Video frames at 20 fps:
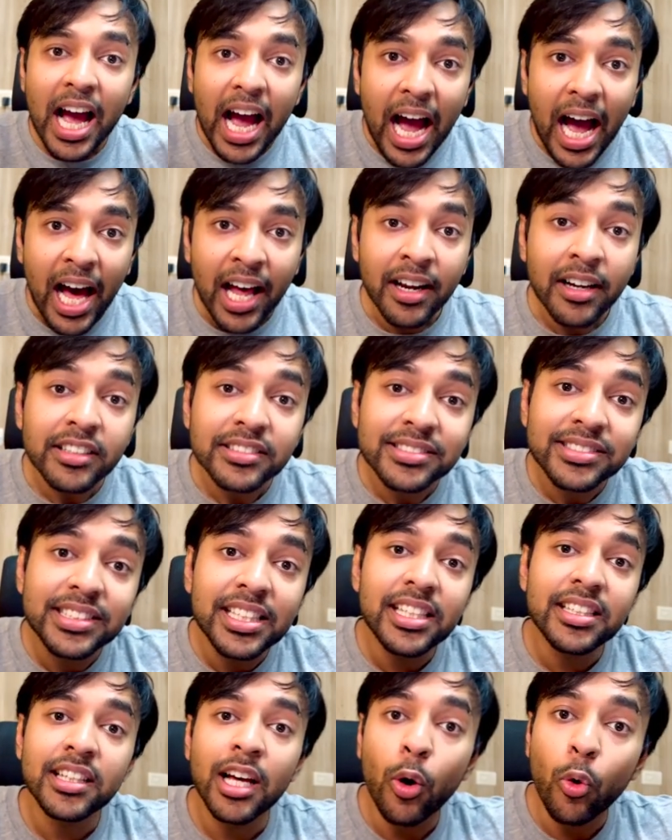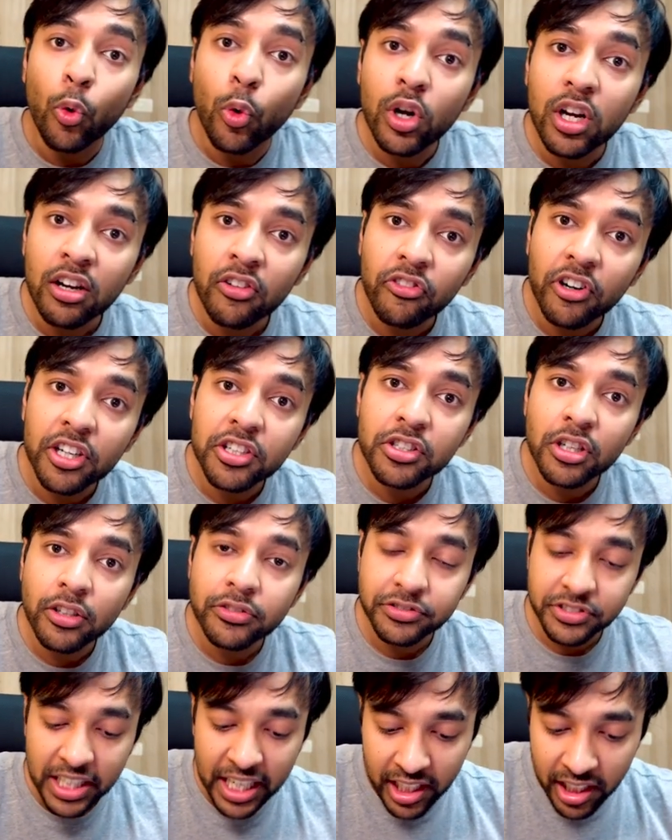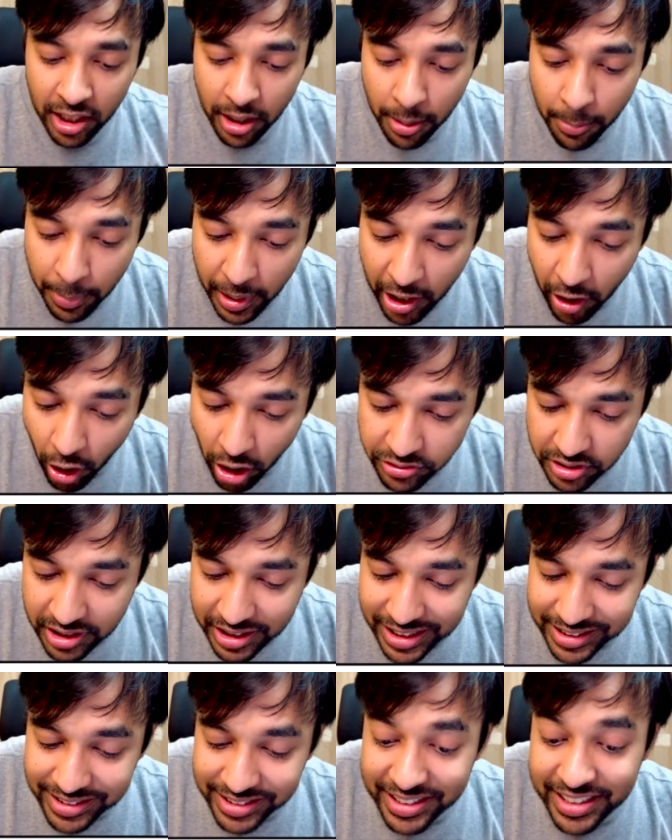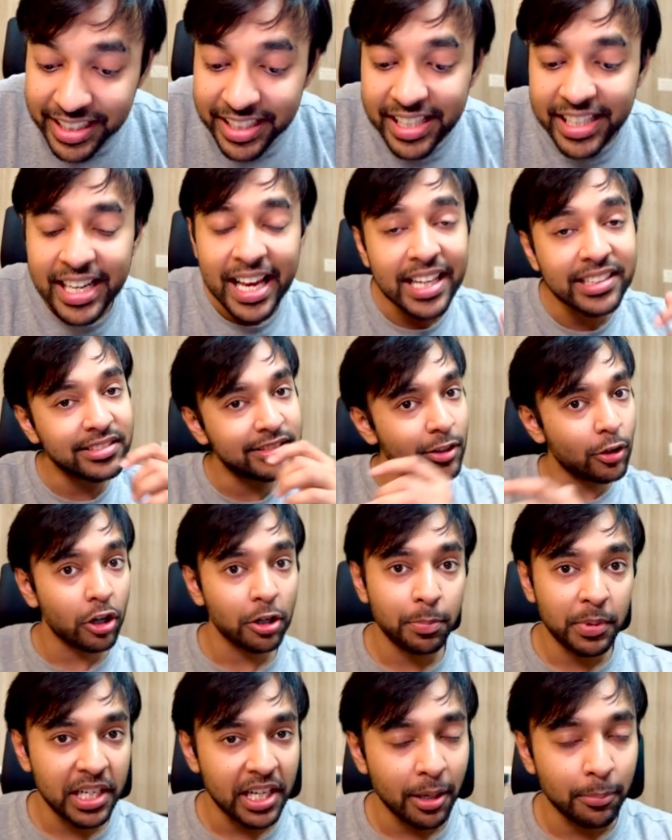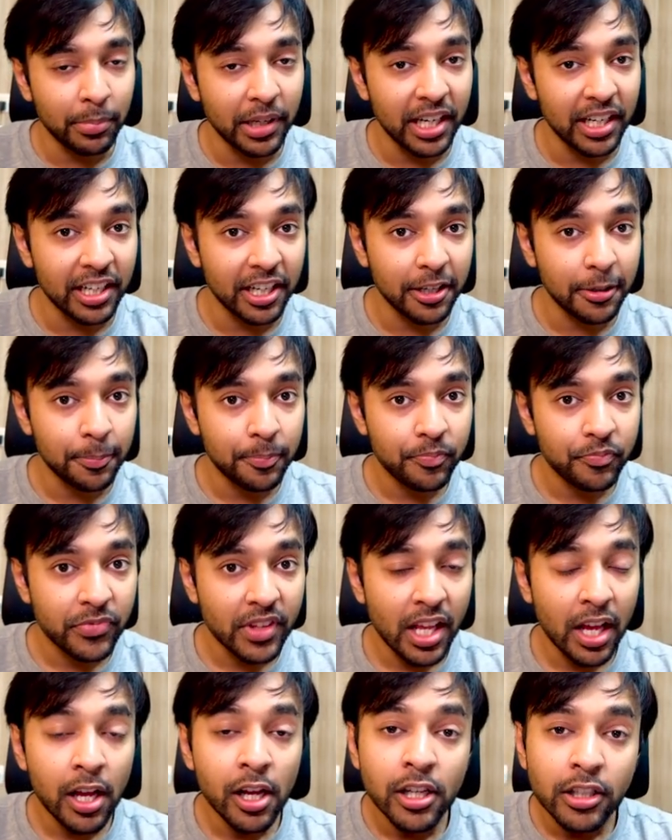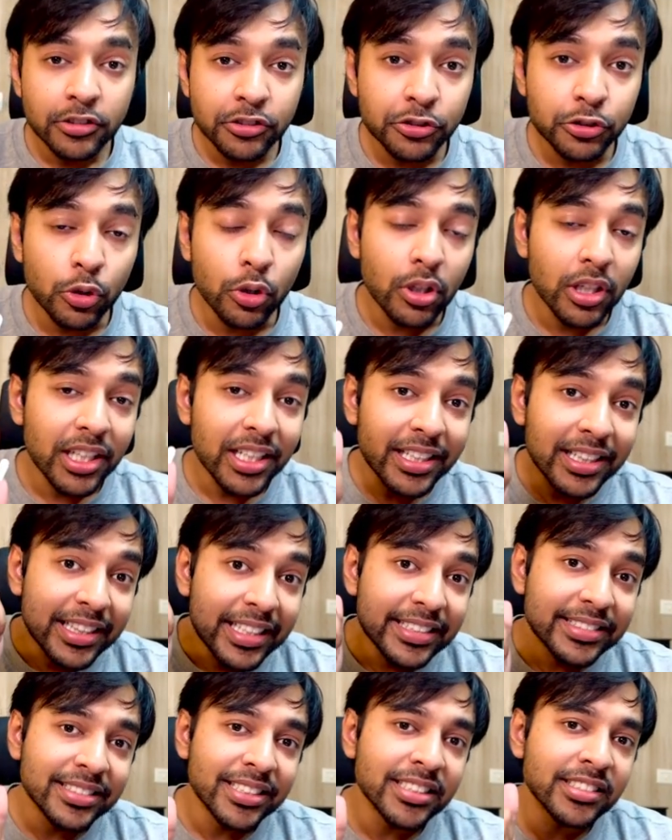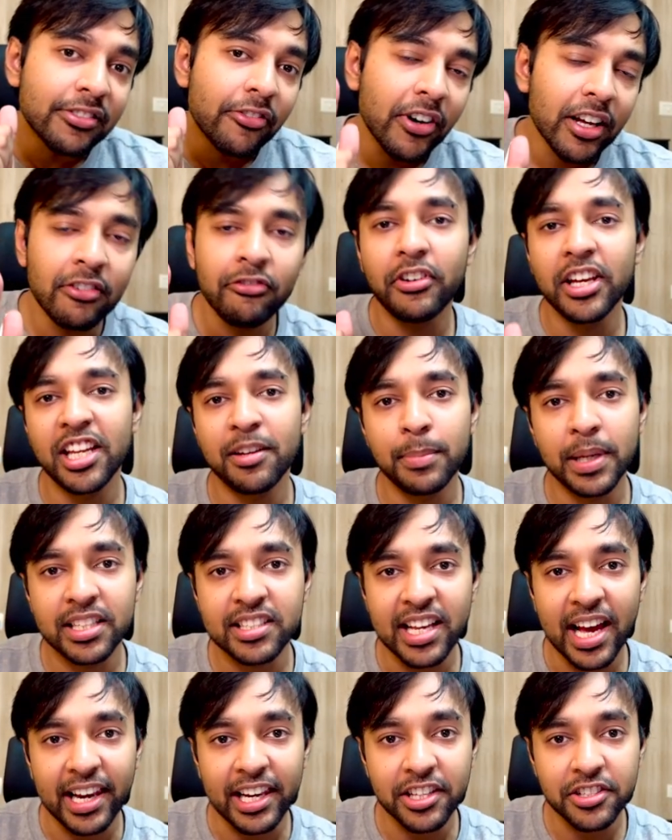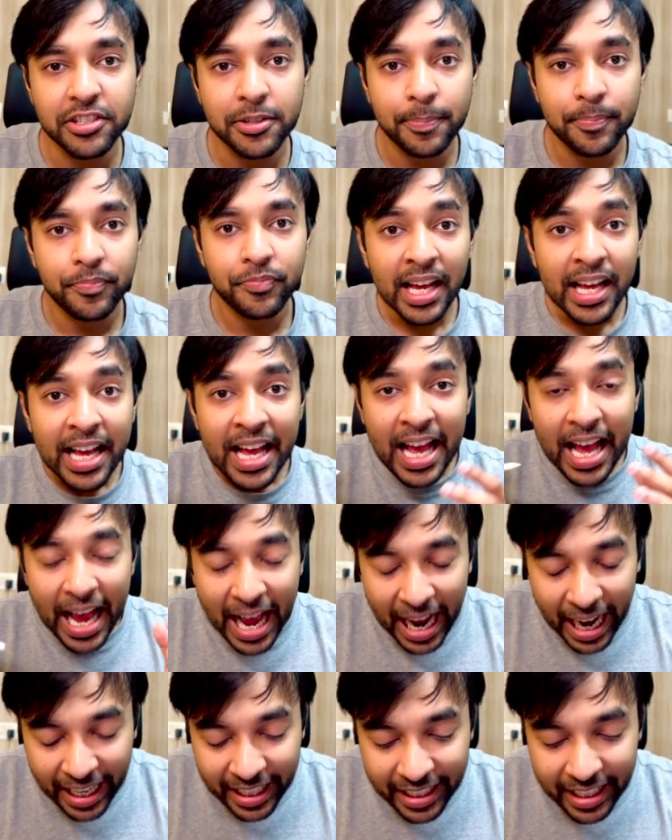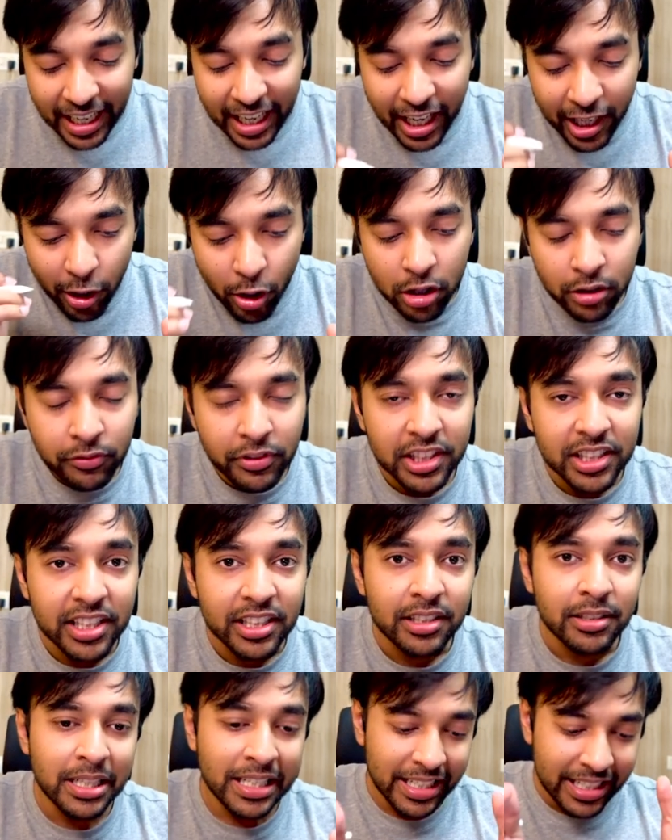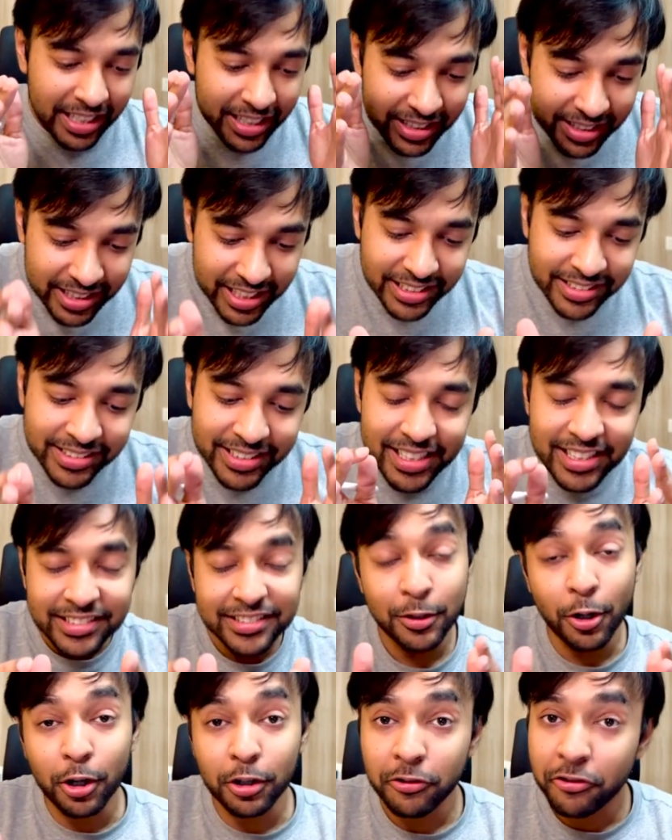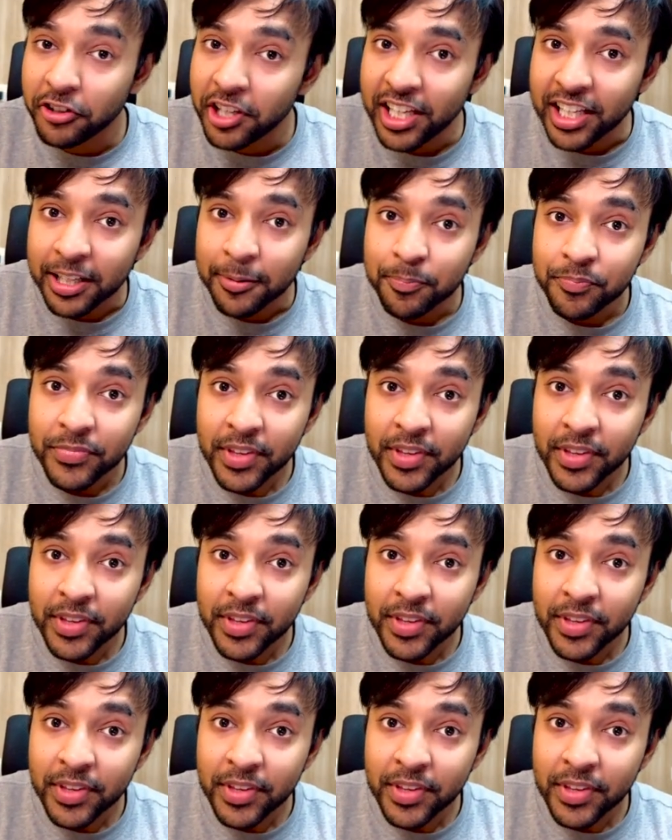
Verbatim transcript: are seeing the older version of site because this CDN has not been updated. So this is one very big challenge. And along with it, this is not free.